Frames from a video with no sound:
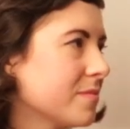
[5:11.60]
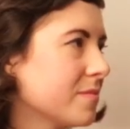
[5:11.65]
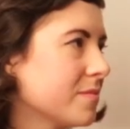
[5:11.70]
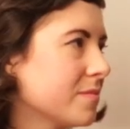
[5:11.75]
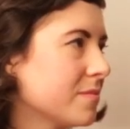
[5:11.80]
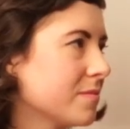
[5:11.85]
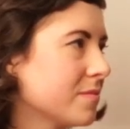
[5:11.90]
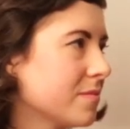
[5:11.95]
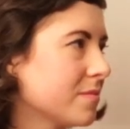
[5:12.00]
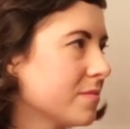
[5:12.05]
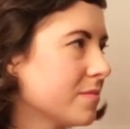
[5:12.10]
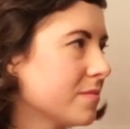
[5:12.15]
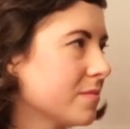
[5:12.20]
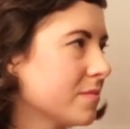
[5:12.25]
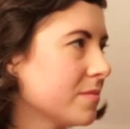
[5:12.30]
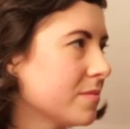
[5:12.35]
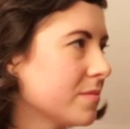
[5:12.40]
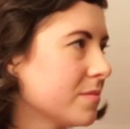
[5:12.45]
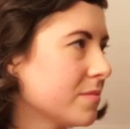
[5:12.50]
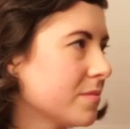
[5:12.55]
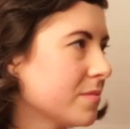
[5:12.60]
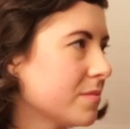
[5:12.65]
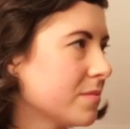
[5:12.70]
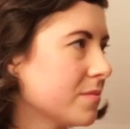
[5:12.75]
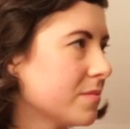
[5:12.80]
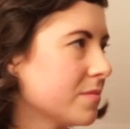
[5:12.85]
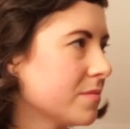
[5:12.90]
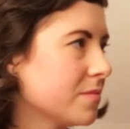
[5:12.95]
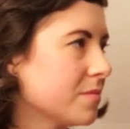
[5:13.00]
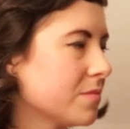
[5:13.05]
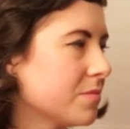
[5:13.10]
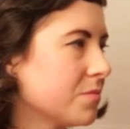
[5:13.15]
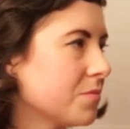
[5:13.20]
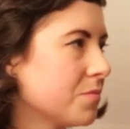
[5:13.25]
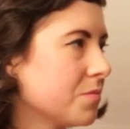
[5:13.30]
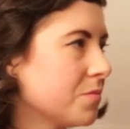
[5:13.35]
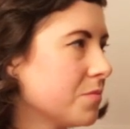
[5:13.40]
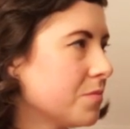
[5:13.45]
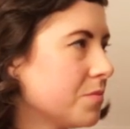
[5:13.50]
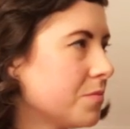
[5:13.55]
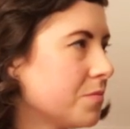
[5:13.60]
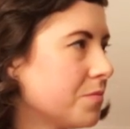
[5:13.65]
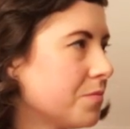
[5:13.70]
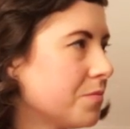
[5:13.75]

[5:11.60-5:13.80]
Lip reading: The person shown says nothing.